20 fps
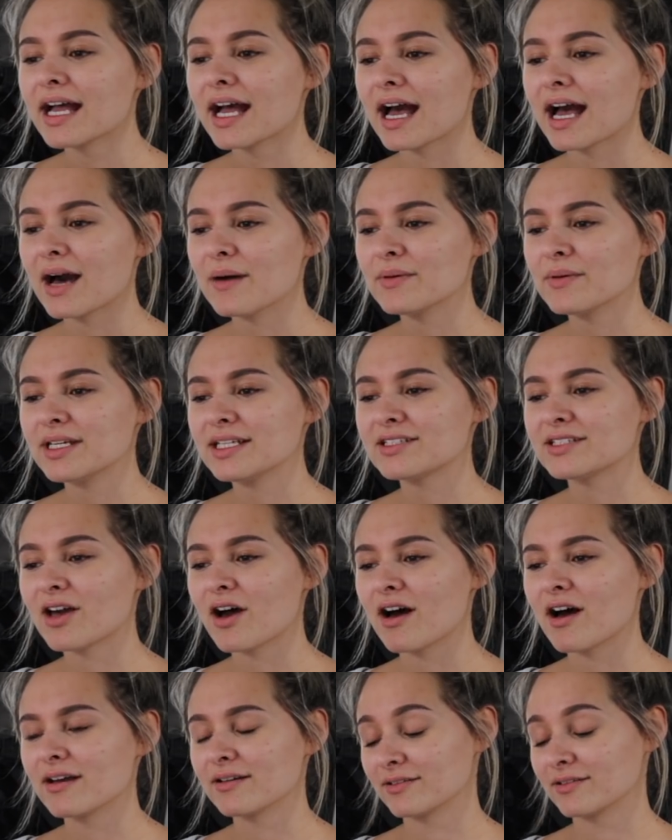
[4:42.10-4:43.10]
How many
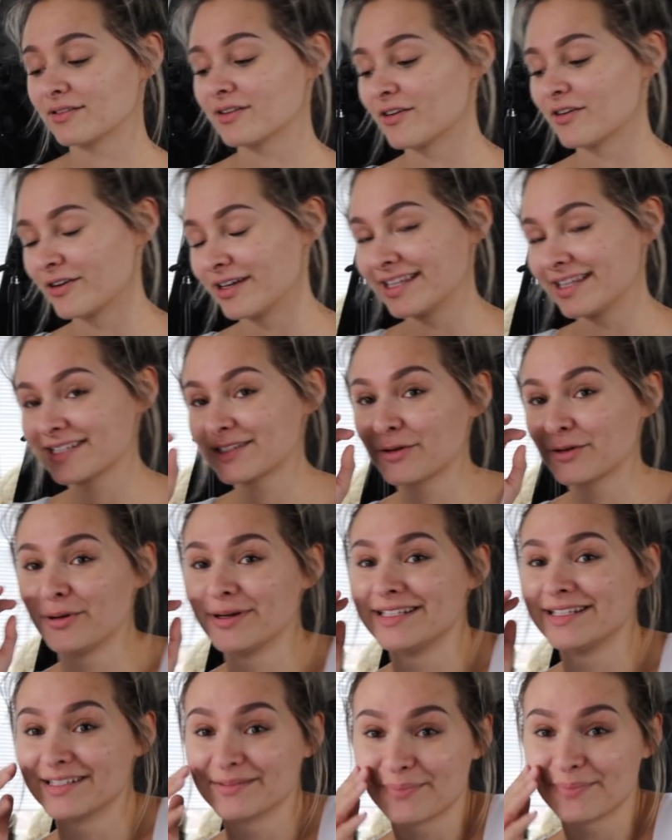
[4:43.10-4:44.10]
times, oh wait, this
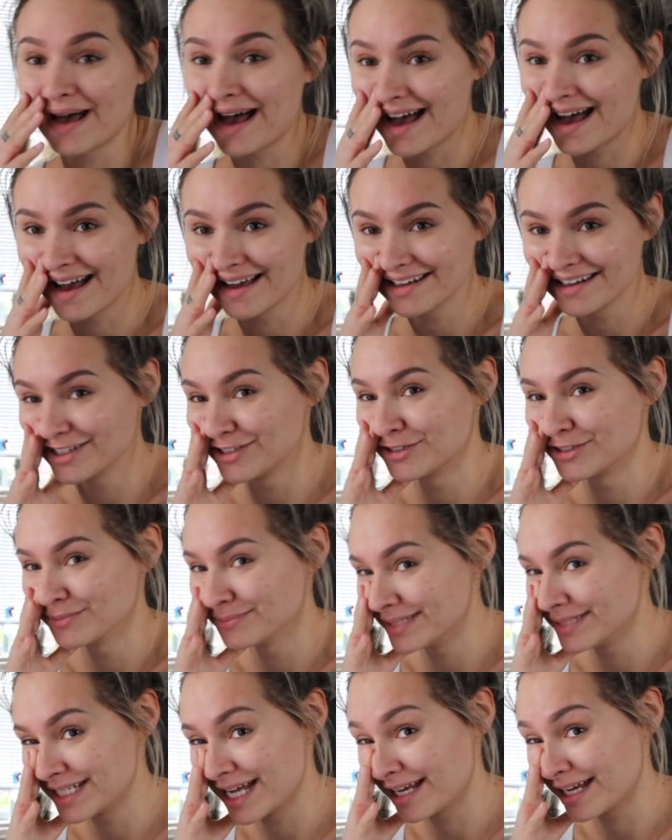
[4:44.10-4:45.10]
quiz is bad. I
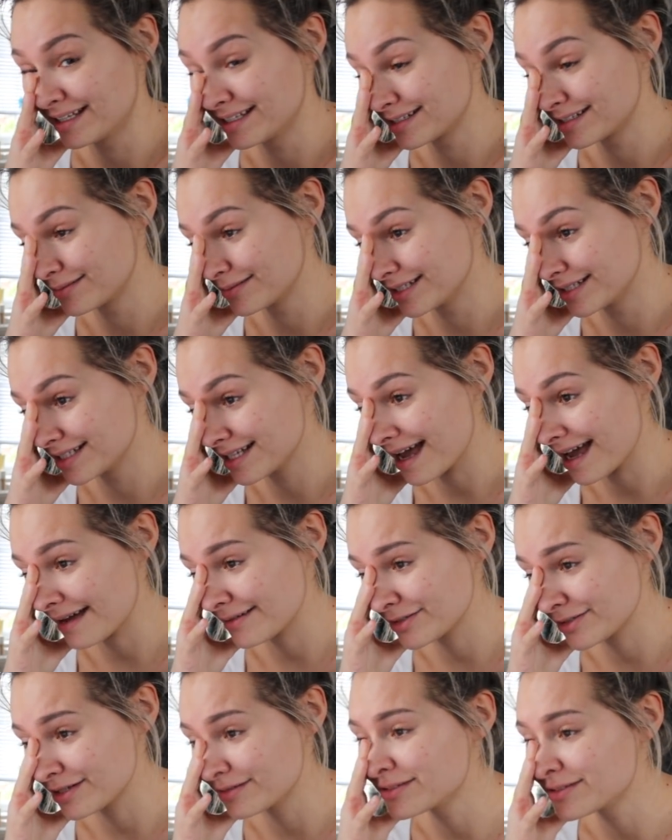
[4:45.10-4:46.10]
shouldn't be taking this quiz. How
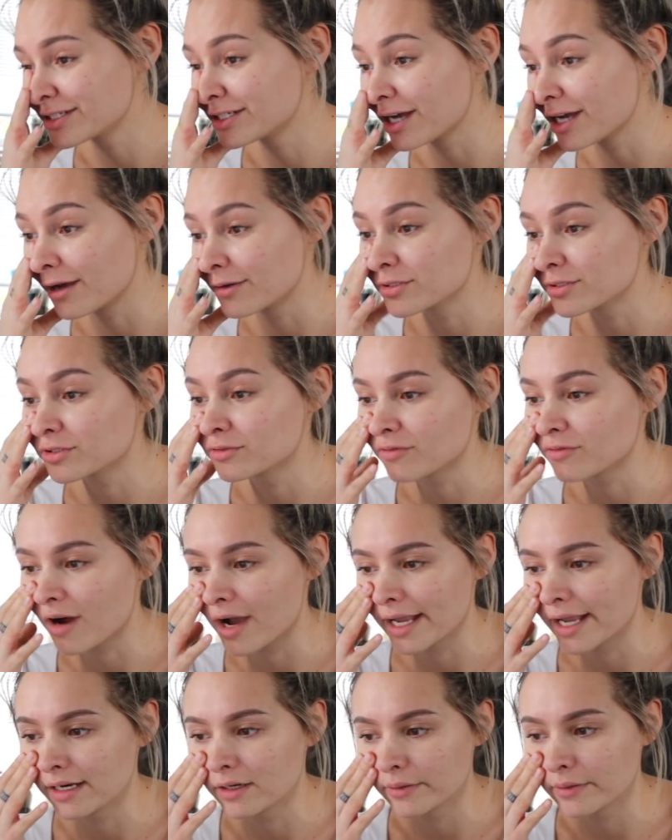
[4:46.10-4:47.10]
many times do girls
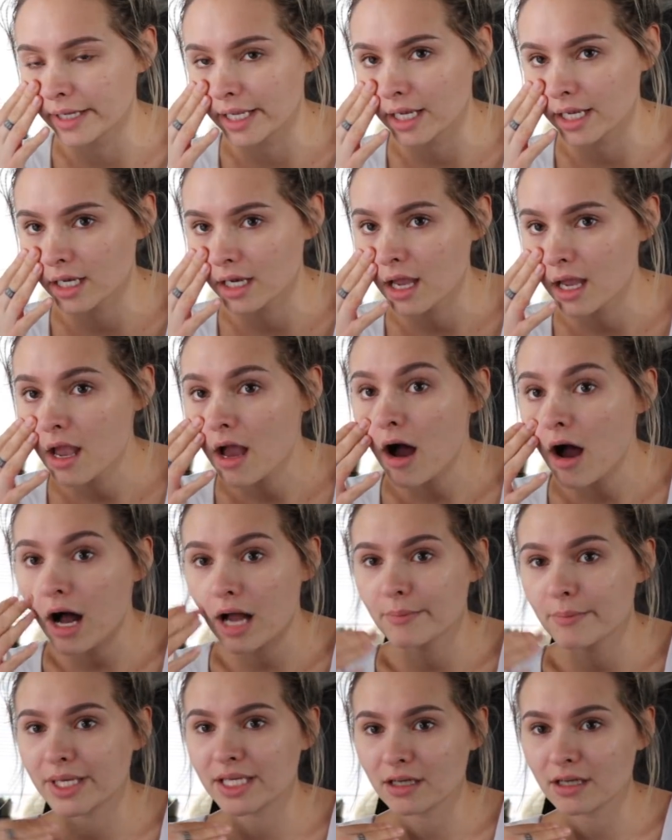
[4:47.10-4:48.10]
cry in a week?
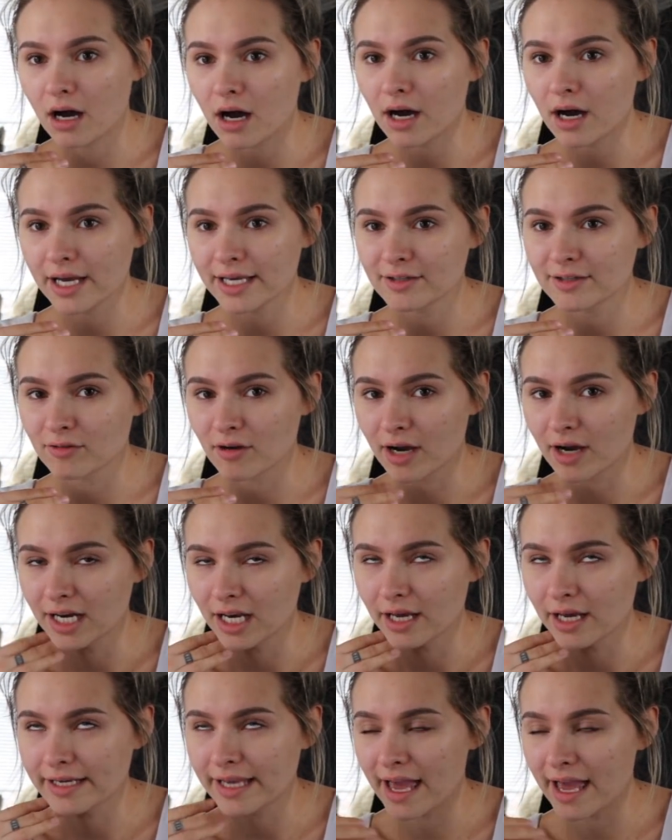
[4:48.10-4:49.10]
I mean, I cry
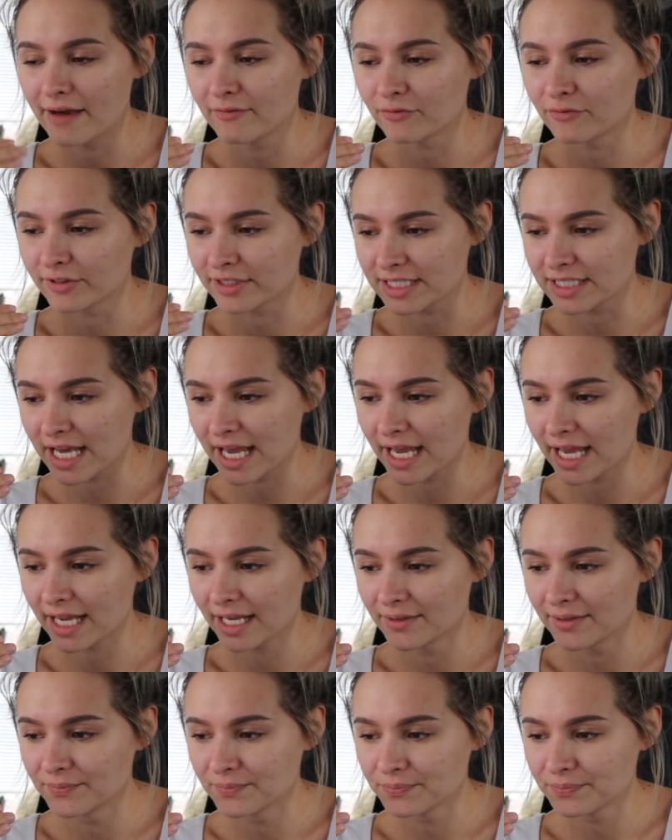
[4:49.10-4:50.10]
like every
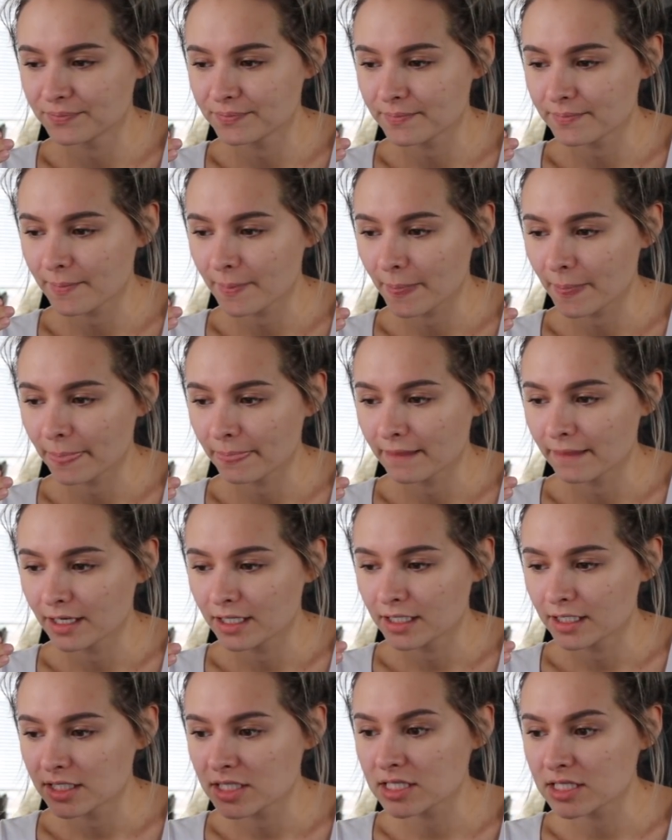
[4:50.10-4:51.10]
day.
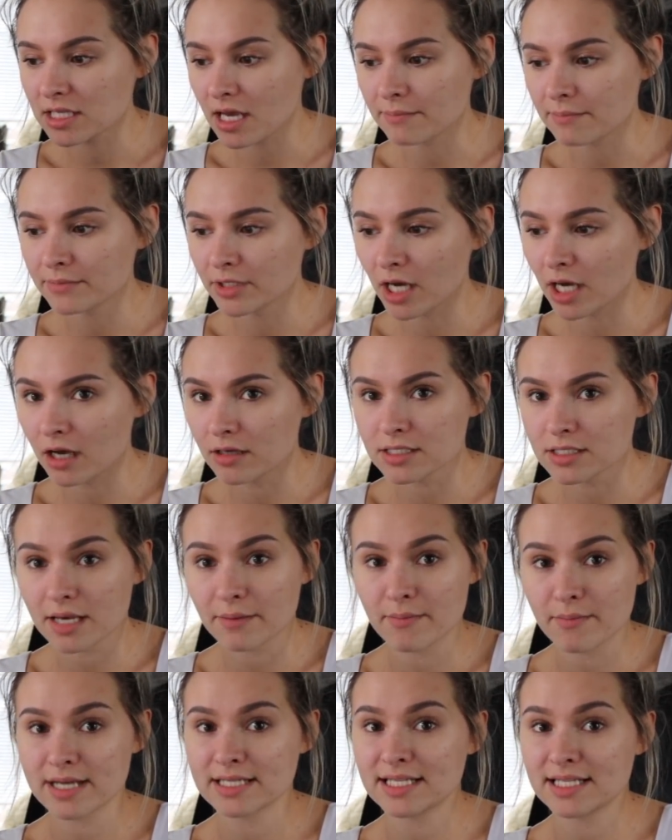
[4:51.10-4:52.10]
Some girls,
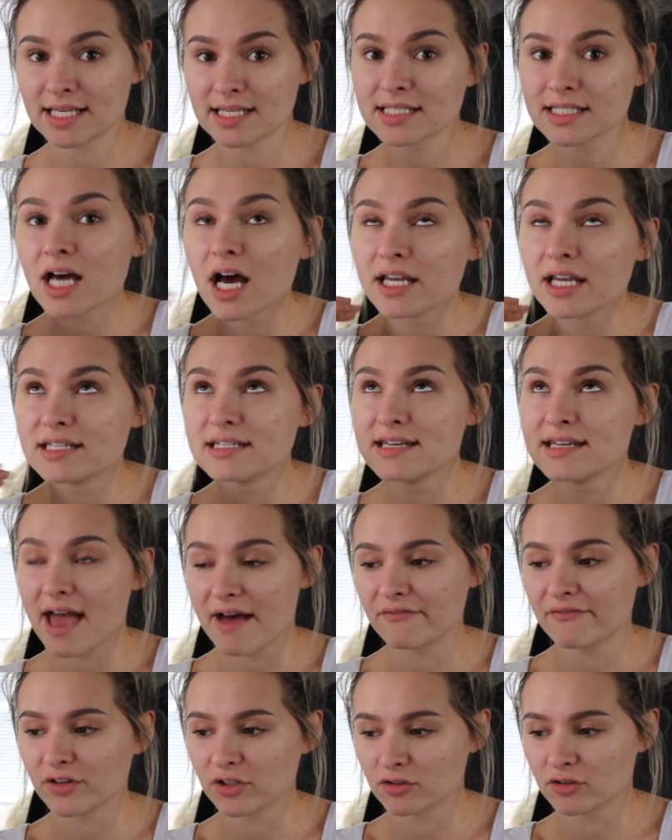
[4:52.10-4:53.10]
like my sister,
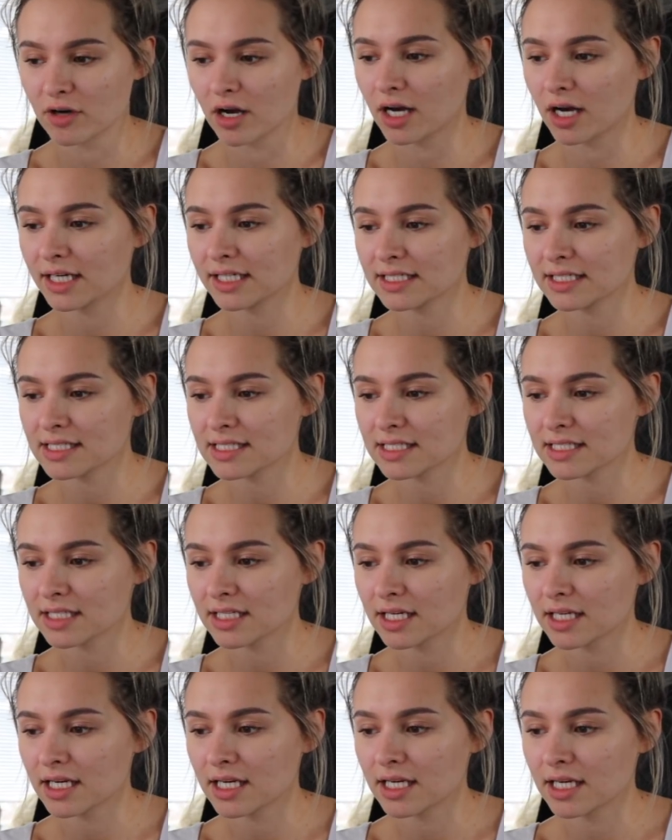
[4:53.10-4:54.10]
never cries.
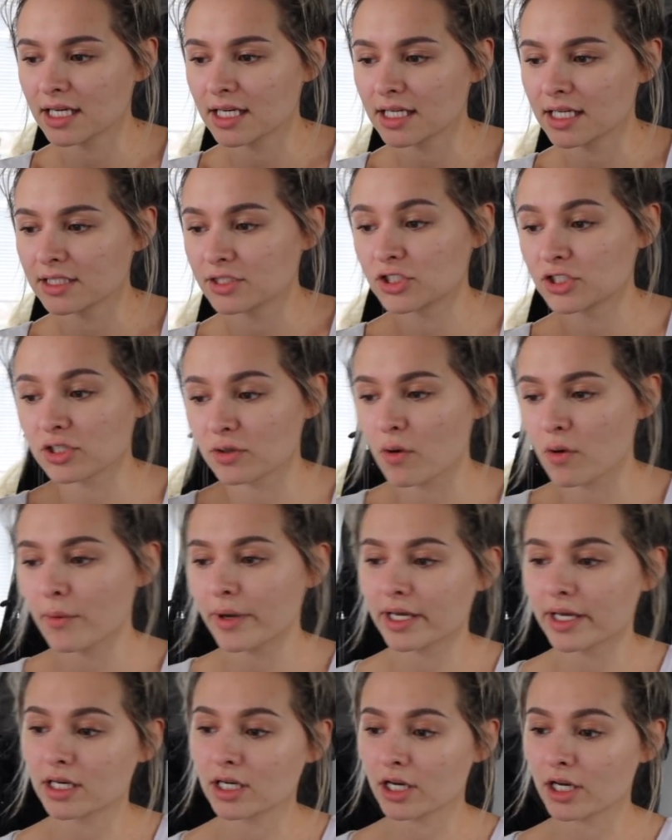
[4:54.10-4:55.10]
Do you know what?
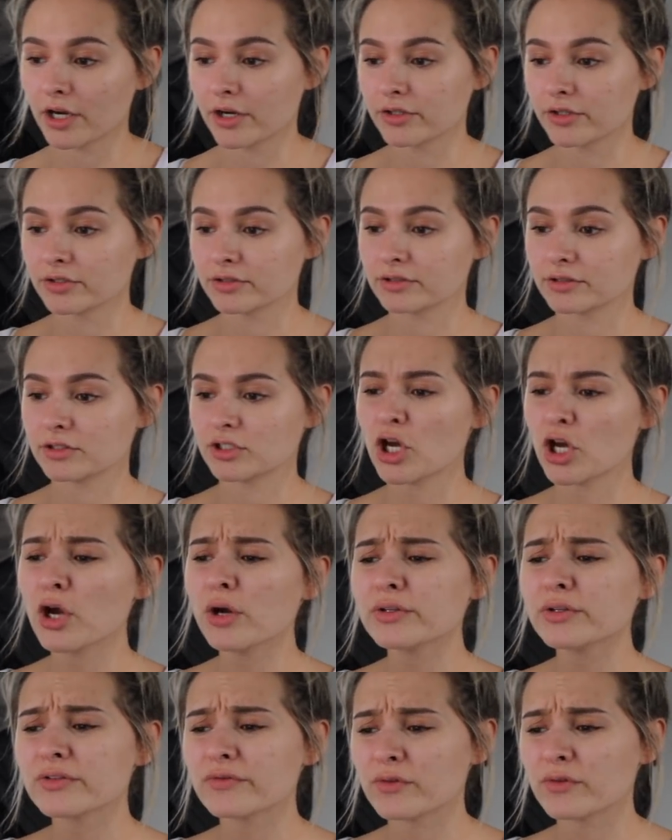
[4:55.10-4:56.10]
We're gonna go
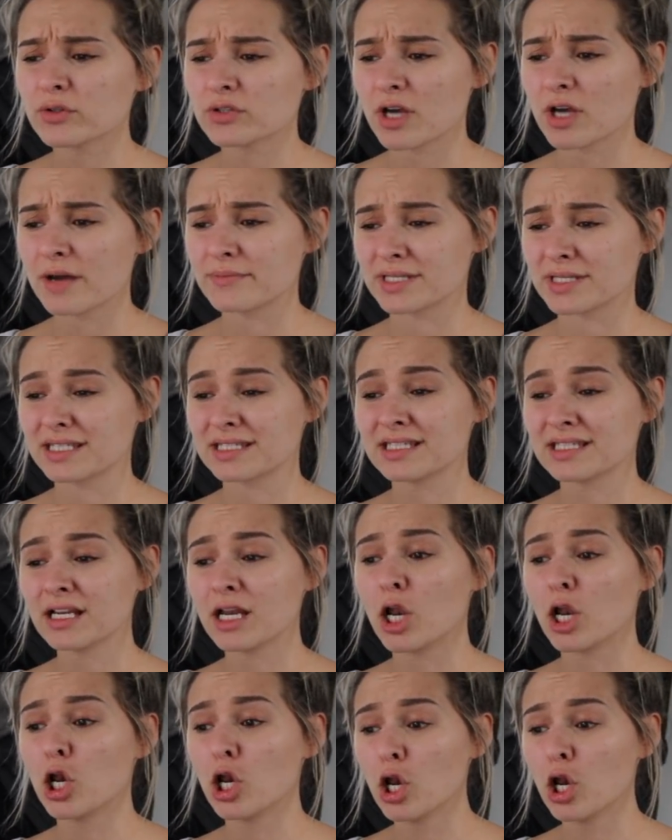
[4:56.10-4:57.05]
2 to 4 times. It's still a